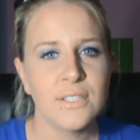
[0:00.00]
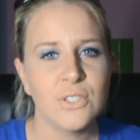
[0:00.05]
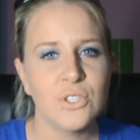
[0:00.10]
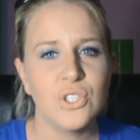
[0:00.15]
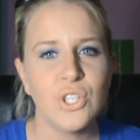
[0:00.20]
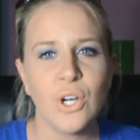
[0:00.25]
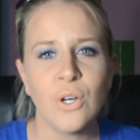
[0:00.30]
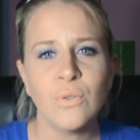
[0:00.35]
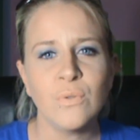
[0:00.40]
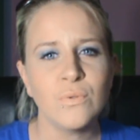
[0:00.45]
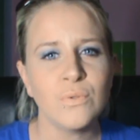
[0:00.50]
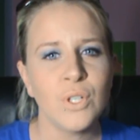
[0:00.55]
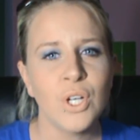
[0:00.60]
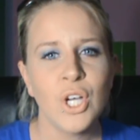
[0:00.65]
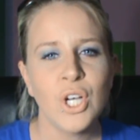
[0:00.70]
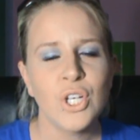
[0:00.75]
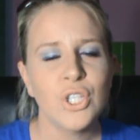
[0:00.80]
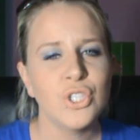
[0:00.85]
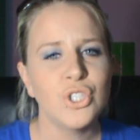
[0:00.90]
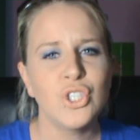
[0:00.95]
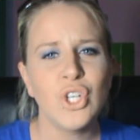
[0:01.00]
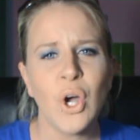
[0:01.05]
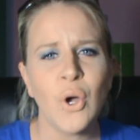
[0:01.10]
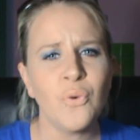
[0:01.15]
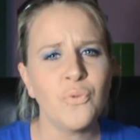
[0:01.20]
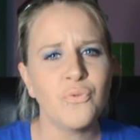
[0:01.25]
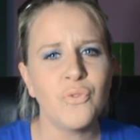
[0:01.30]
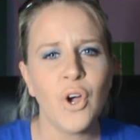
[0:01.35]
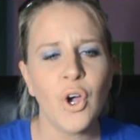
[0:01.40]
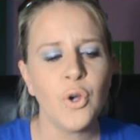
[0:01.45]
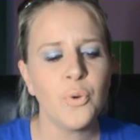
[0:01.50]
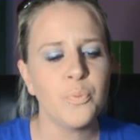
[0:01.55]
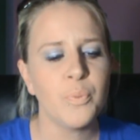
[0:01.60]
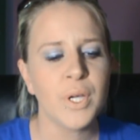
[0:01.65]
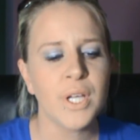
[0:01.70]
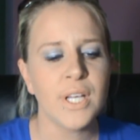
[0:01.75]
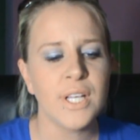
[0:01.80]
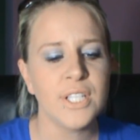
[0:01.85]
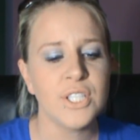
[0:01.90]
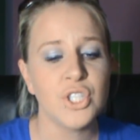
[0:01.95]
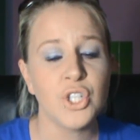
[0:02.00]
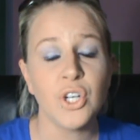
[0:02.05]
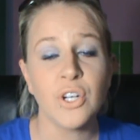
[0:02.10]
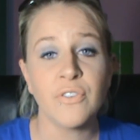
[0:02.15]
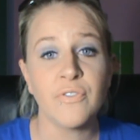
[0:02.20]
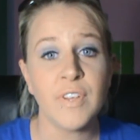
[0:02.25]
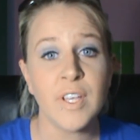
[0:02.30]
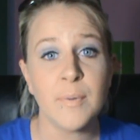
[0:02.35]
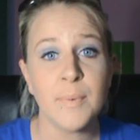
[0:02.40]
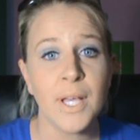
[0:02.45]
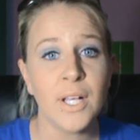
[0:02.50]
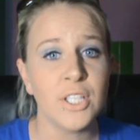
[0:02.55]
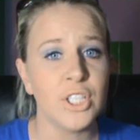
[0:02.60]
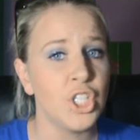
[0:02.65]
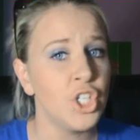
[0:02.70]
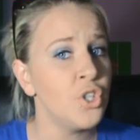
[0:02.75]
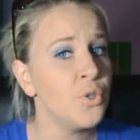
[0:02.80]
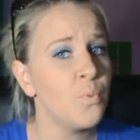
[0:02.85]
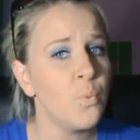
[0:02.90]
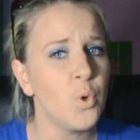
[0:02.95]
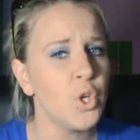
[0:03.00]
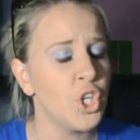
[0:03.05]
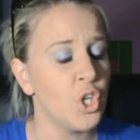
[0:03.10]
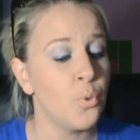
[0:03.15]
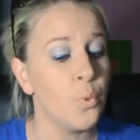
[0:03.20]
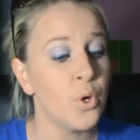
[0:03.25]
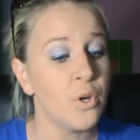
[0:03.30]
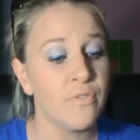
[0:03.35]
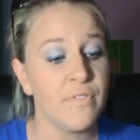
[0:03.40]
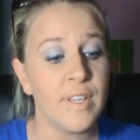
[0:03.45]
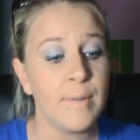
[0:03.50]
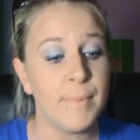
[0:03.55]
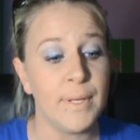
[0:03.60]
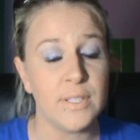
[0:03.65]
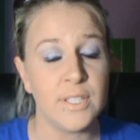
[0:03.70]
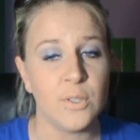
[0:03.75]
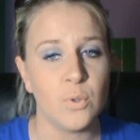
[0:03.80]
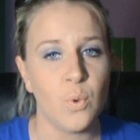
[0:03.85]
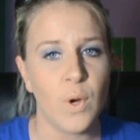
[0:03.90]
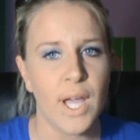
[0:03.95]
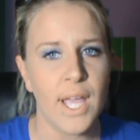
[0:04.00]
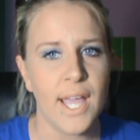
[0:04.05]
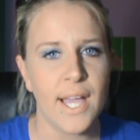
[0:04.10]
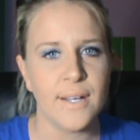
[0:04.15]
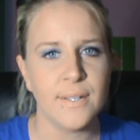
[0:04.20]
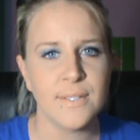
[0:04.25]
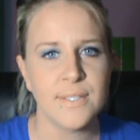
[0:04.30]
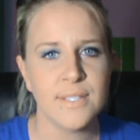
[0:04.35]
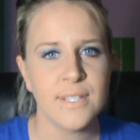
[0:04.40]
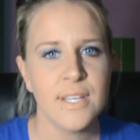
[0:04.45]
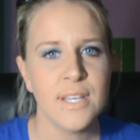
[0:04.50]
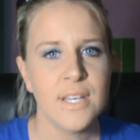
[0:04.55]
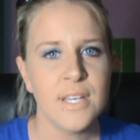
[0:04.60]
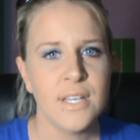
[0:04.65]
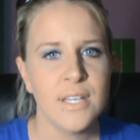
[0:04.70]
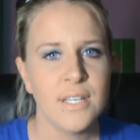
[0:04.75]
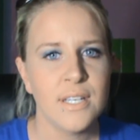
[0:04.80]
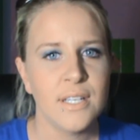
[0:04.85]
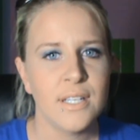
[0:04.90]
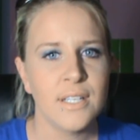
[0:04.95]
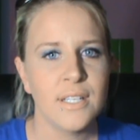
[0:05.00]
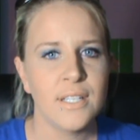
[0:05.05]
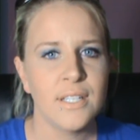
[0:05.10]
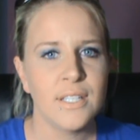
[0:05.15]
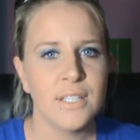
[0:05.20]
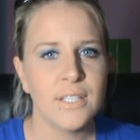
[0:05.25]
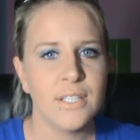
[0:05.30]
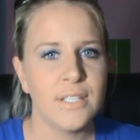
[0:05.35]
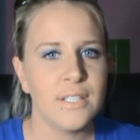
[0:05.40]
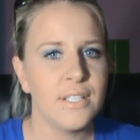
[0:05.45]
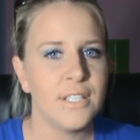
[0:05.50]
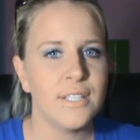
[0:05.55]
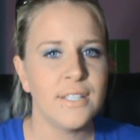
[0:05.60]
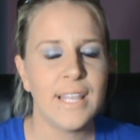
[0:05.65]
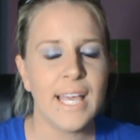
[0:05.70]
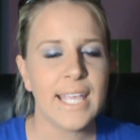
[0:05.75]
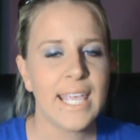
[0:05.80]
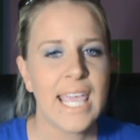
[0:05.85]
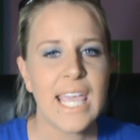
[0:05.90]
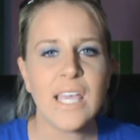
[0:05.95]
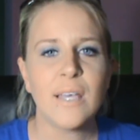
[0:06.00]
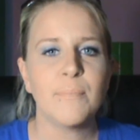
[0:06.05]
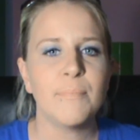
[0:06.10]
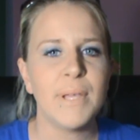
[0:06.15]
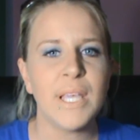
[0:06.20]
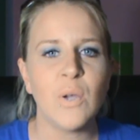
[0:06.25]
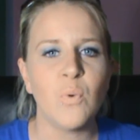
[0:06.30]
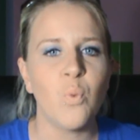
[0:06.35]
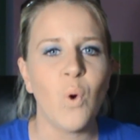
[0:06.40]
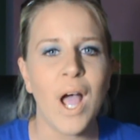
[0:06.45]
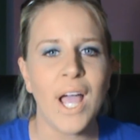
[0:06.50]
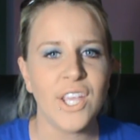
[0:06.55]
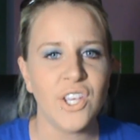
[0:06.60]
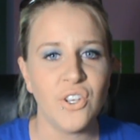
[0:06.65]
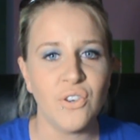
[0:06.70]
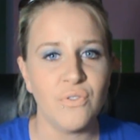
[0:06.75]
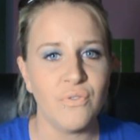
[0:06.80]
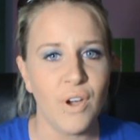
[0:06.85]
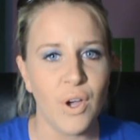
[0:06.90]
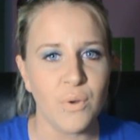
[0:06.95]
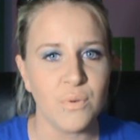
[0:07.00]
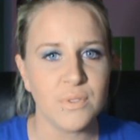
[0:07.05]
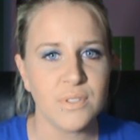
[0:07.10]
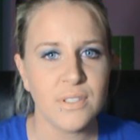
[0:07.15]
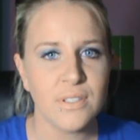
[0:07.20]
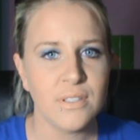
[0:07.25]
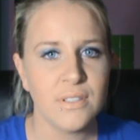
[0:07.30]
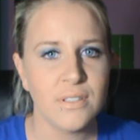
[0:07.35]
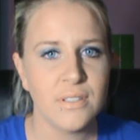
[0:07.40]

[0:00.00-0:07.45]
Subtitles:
Don't vote because you're a female and you want a female in the White House. That can't be why you vote.